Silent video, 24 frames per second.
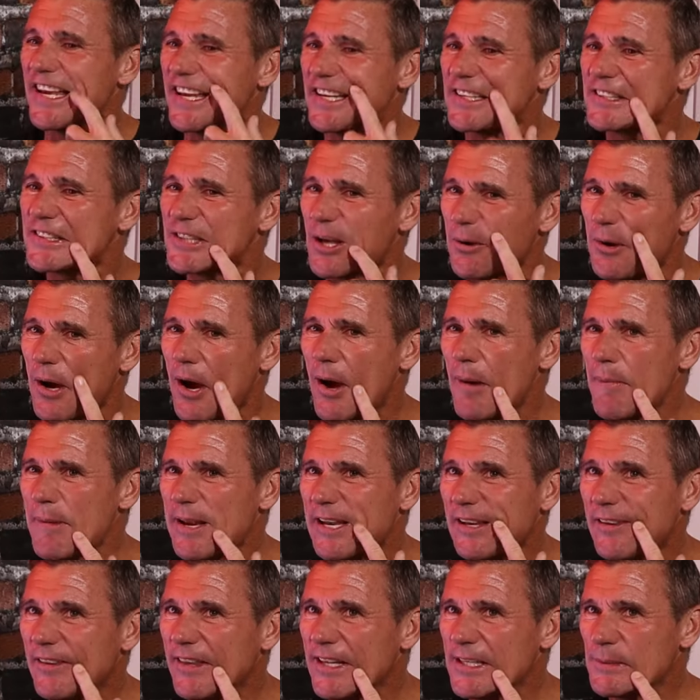So, I
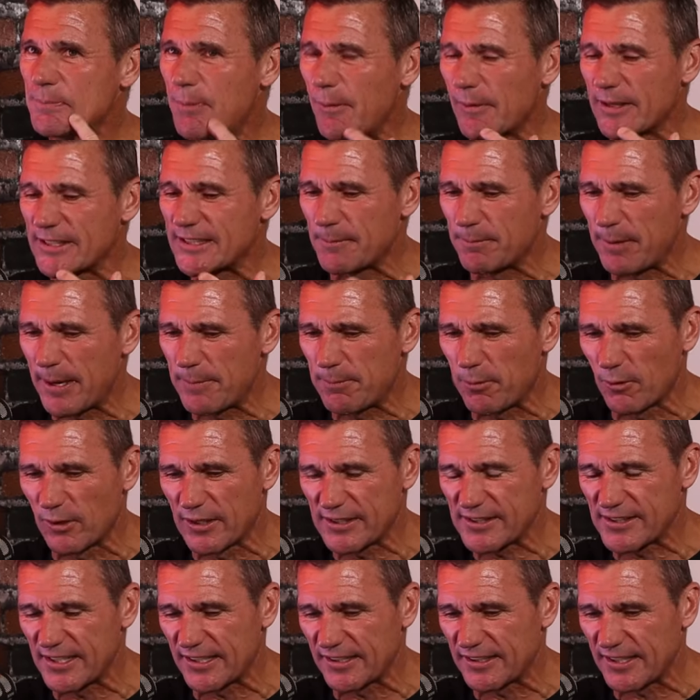mean, there's probably some people
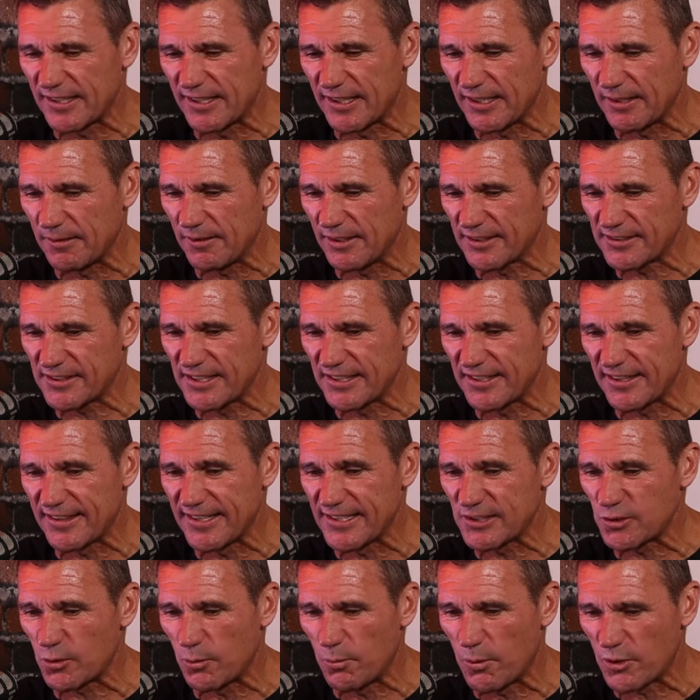listening to listening to
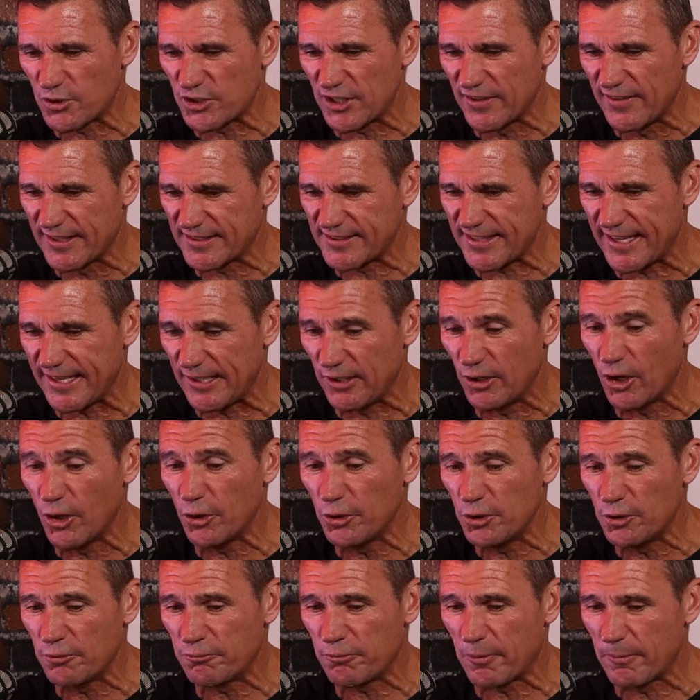this or watching this that know
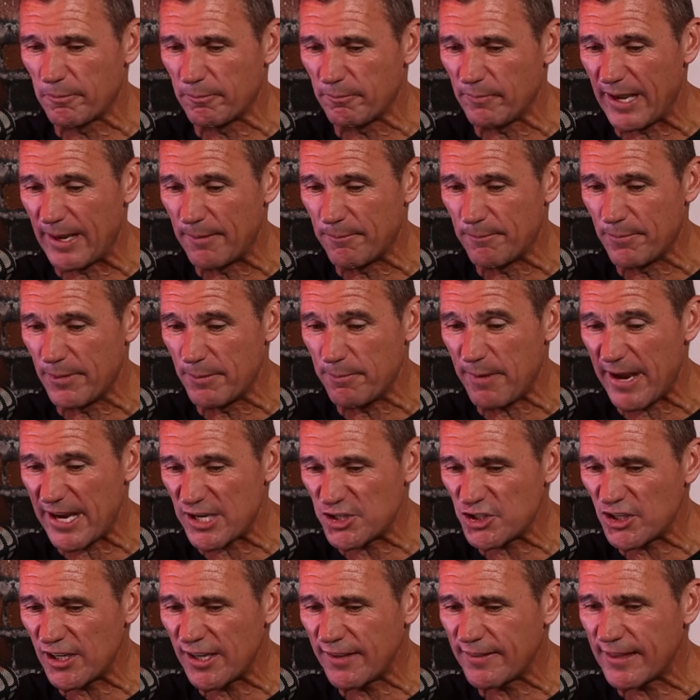you from um, The
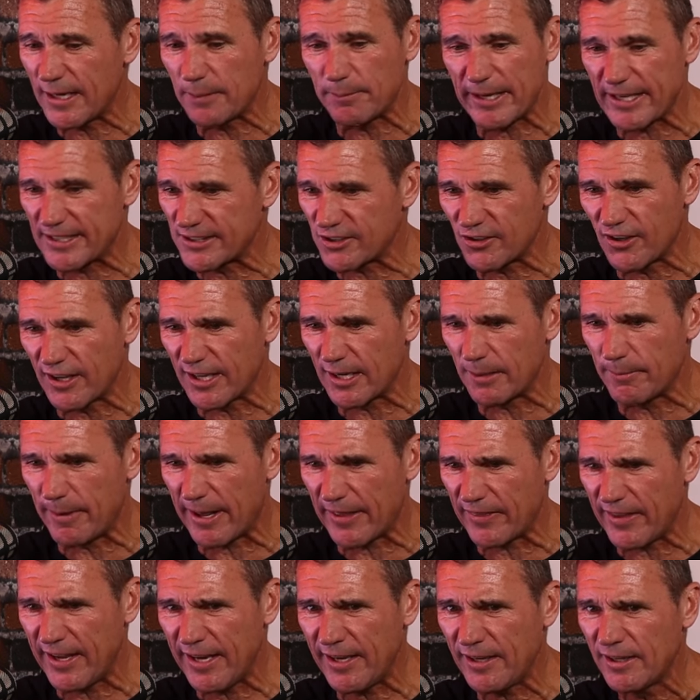Bachelor that'll be excited
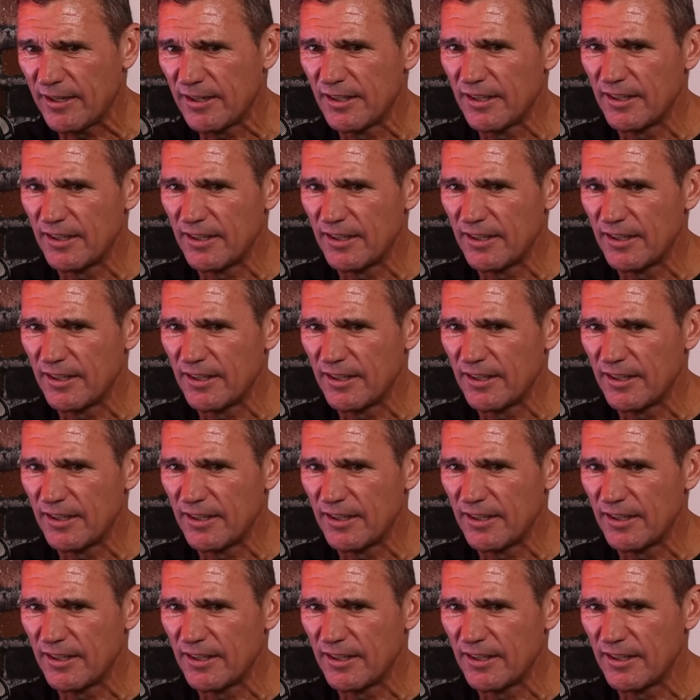about that.